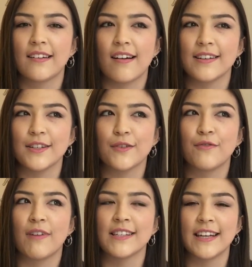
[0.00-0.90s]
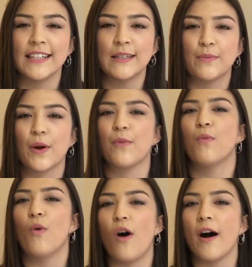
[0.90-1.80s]
kind of resonated with
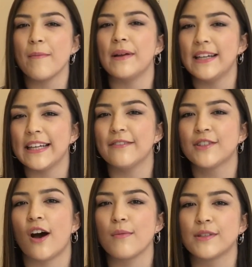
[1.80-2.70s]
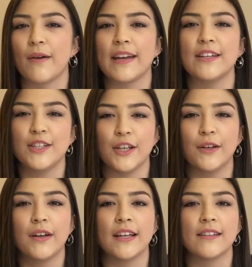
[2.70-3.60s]
what I believed I was going
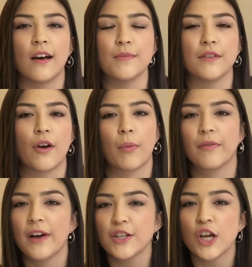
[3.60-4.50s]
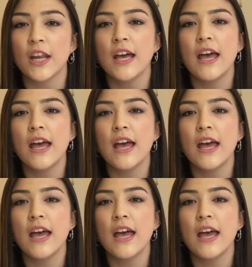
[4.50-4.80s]
into in terms of a profession,